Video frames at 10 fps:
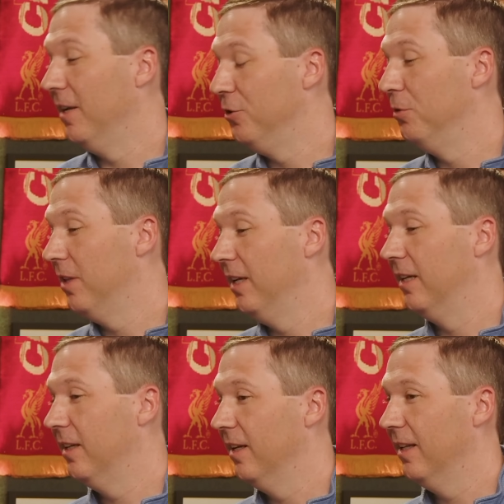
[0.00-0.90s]
do
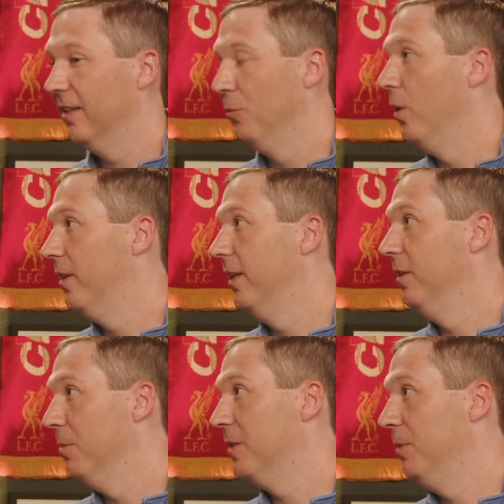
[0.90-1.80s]
think the one thing
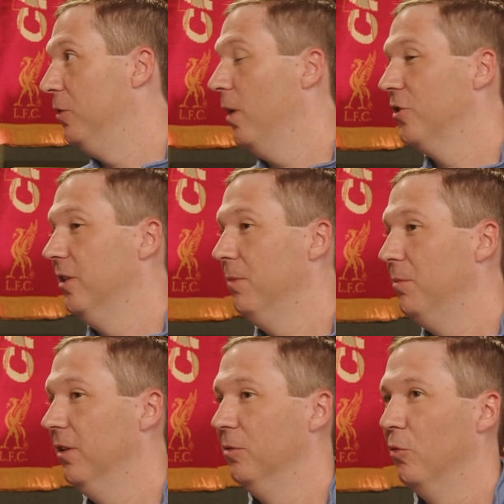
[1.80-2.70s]
that makes me question it
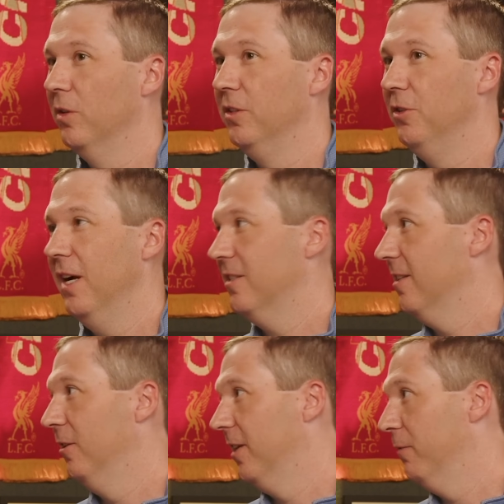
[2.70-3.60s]
maybe a little more than you guys, because
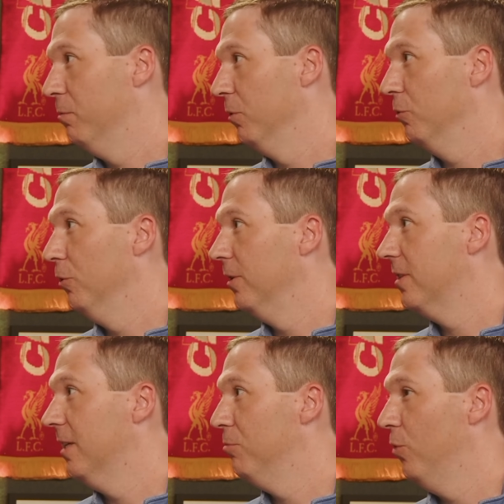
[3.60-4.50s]
I look at it from the recruiting
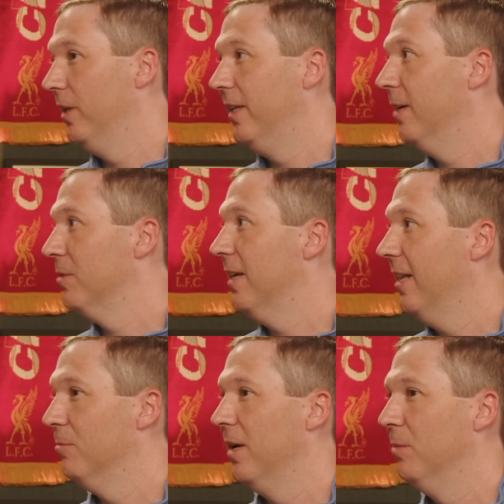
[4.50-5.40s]
standpoint, he comes into
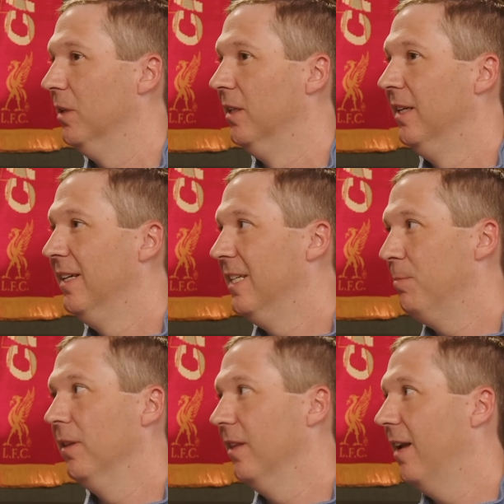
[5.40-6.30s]
Alabama. He
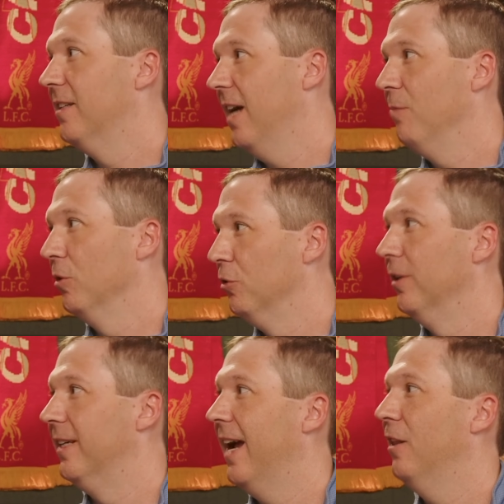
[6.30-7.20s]
spent a lot of time
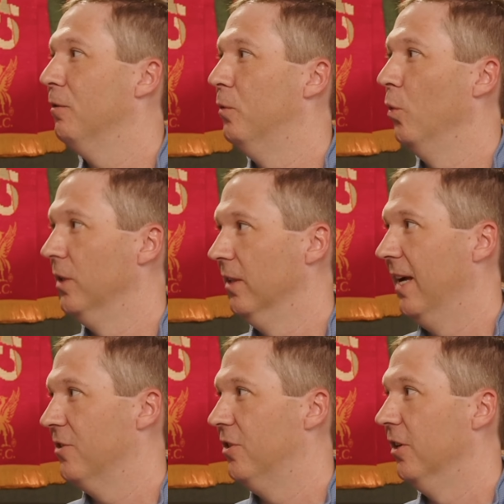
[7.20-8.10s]
recruiting California
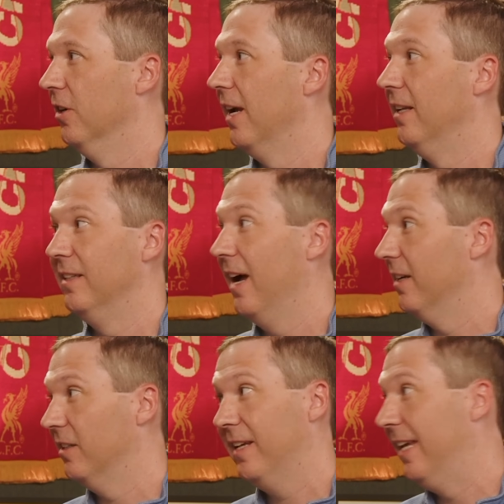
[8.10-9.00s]
last year and
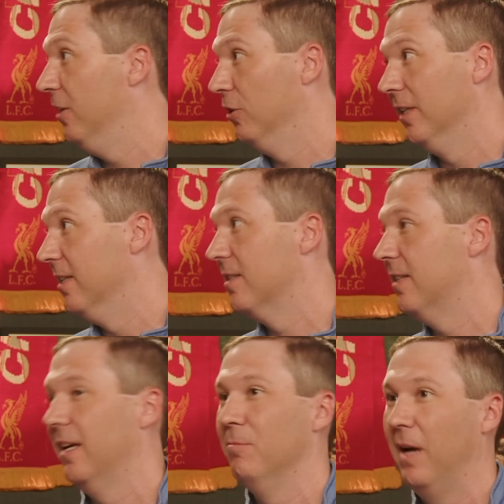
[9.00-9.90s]
got killed
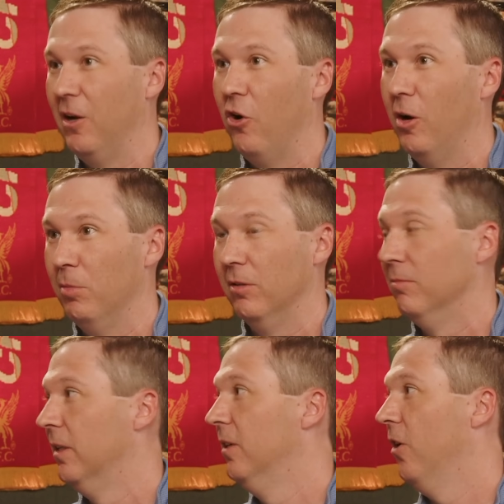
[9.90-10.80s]
in-state by Auburn.
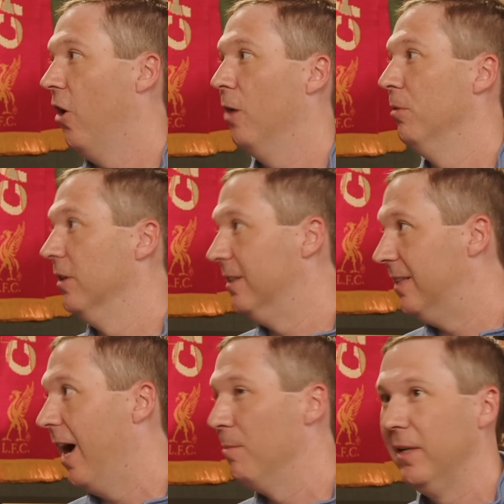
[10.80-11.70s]
Auburn
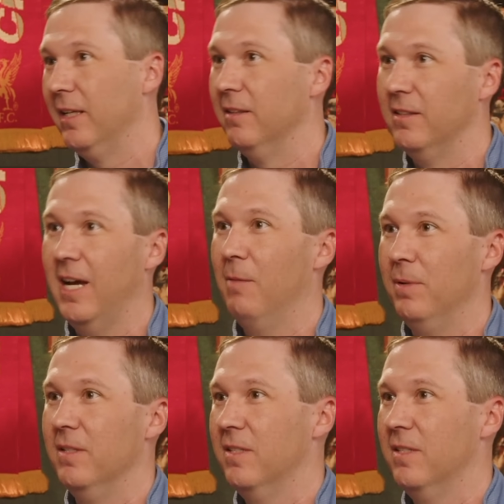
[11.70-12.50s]
dominated the top 10